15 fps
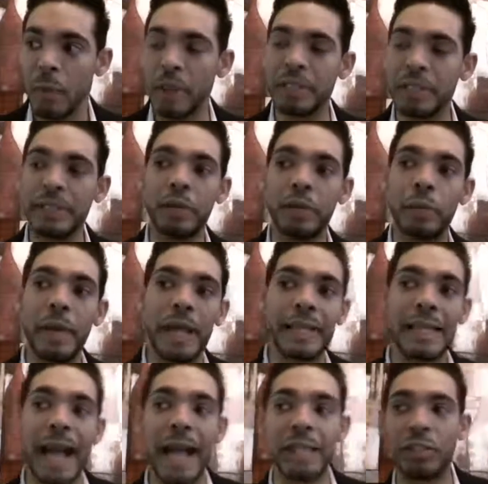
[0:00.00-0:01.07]
but still be
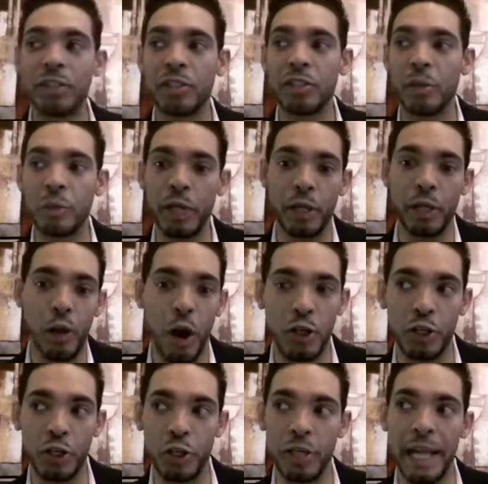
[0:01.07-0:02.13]
attached to something
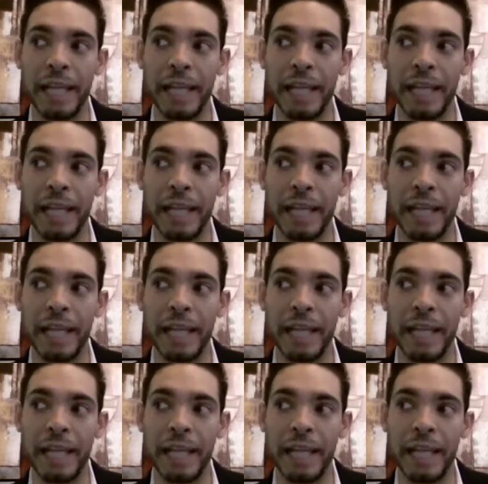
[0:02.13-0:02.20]
larger